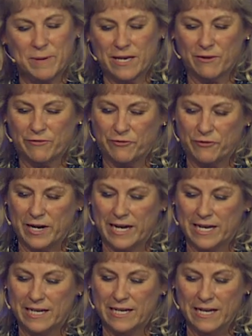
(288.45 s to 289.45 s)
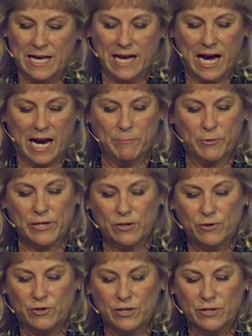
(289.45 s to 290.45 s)
be afraid. I bring
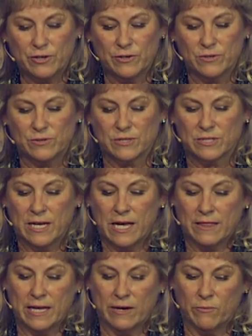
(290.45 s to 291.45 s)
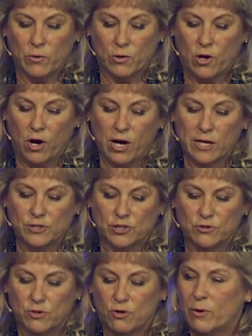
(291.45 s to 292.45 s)
you good news that will cause
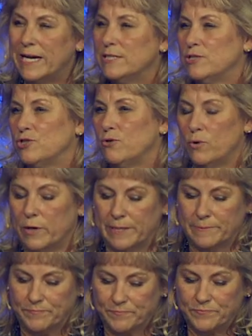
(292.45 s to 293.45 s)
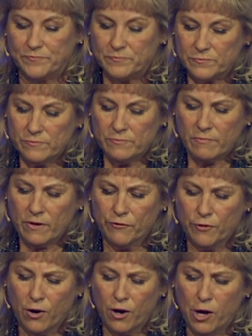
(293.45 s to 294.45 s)
you great joy
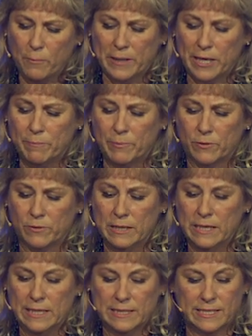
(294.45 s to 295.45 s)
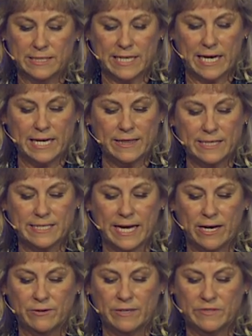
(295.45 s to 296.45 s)
for all people. Today in the
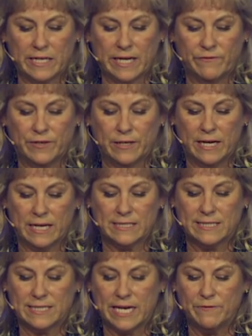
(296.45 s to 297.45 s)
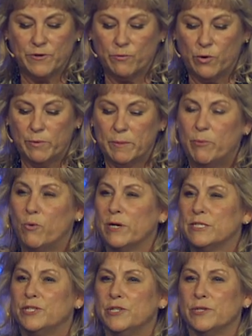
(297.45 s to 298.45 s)
town of David, a Savior will be
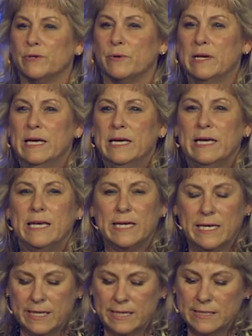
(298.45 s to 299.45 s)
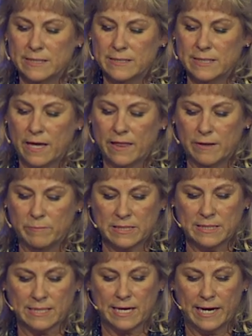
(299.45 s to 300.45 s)
born to you. He is the
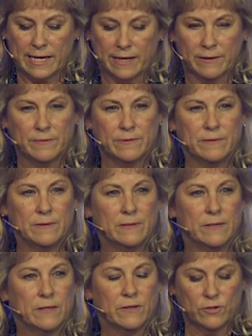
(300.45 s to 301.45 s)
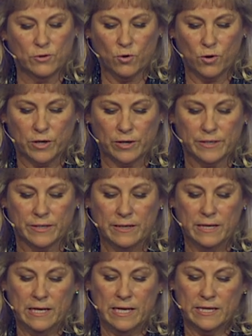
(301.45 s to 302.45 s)
Messiah, the Lord.
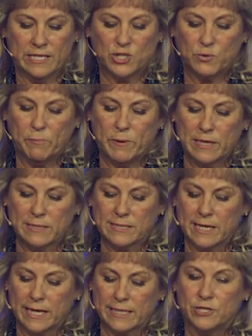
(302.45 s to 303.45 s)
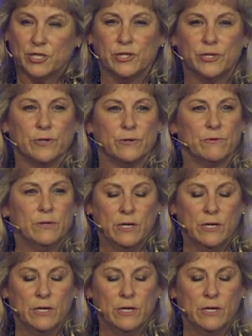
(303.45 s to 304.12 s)
This will be a sign to you.